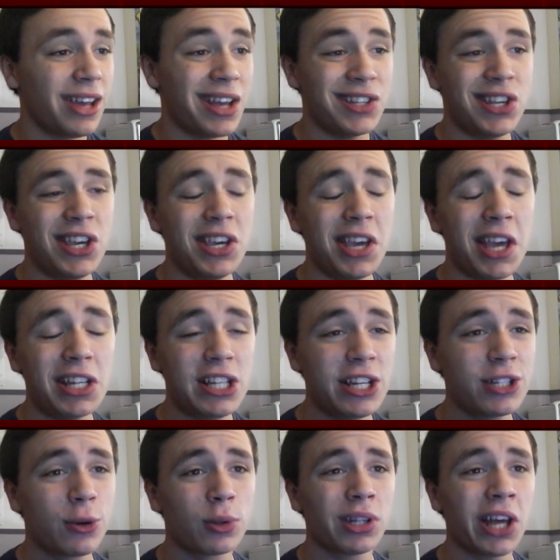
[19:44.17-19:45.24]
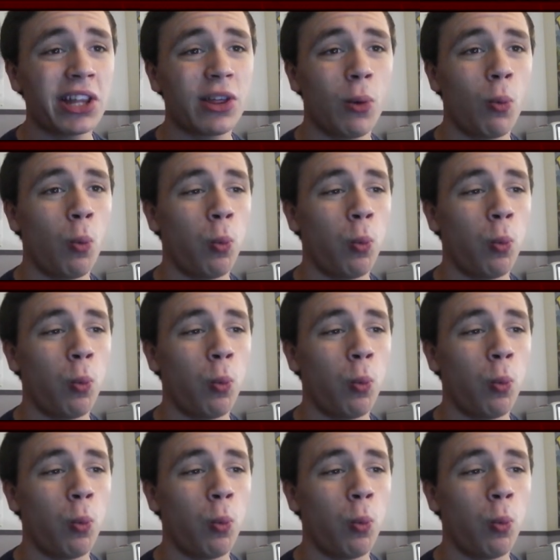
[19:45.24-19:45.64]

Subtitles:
Is he hinting toward, like, the...